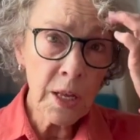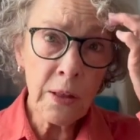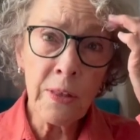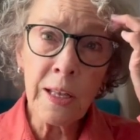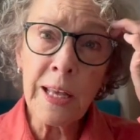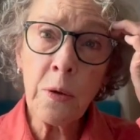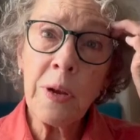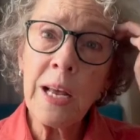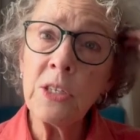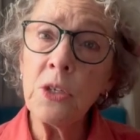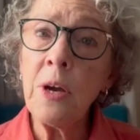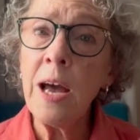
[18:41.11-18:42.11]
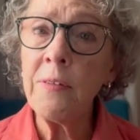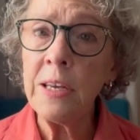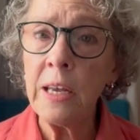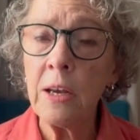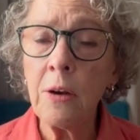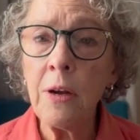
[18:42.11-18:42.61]
The liquid I do have in
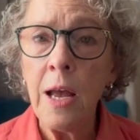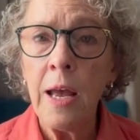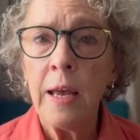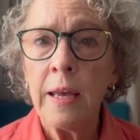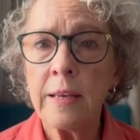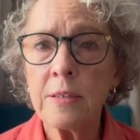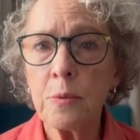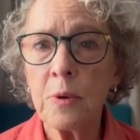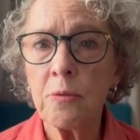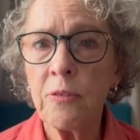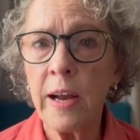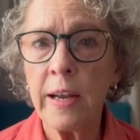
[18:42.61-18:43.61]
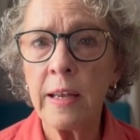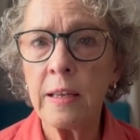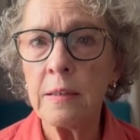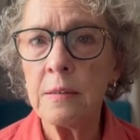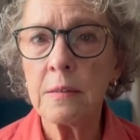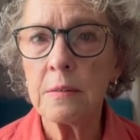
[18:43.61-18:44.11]
here is a
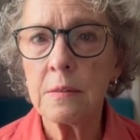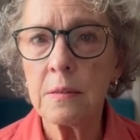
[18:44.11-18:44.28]
refining